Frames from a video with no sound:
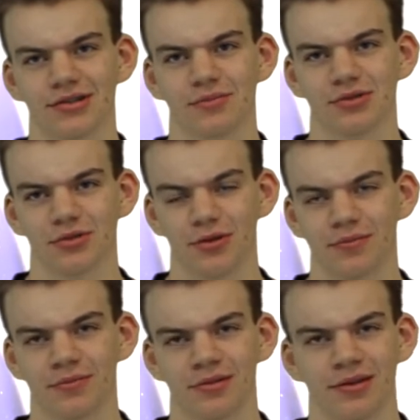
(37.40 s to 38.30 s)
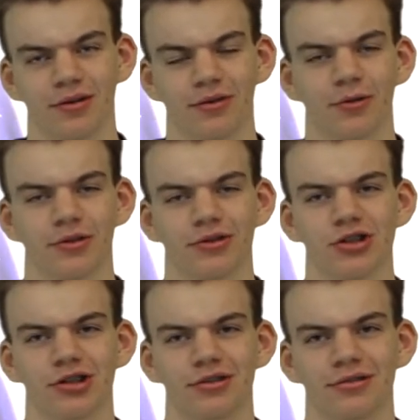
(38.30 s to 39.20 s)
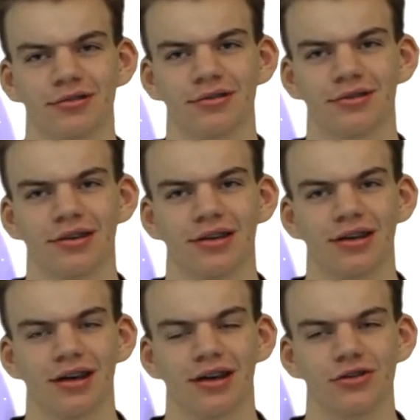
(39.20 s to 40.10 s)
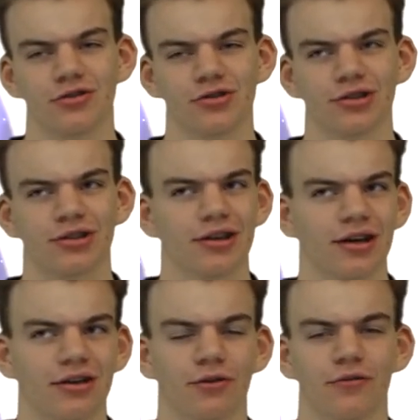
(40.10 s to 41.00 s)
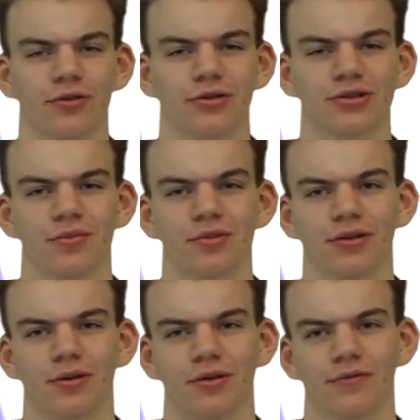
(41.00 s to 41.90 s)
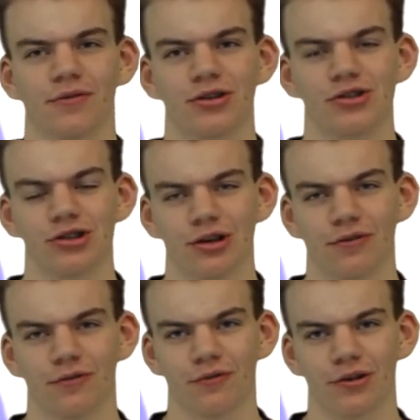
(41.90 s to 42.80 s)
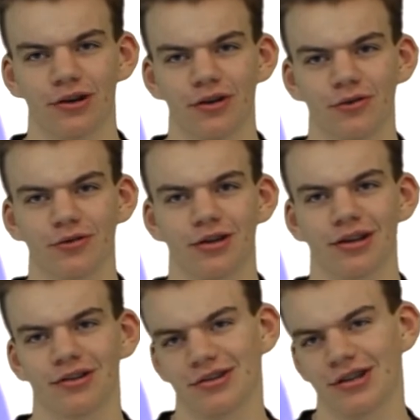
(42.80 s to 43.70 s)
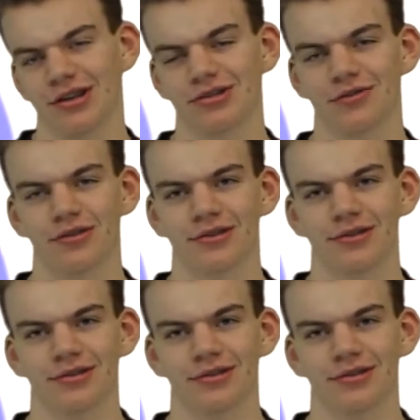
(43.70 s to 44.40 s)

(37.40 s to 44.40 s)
some sort uh, with chicken. Usually I go for something around fettuccine alfredo. I like the taste of it.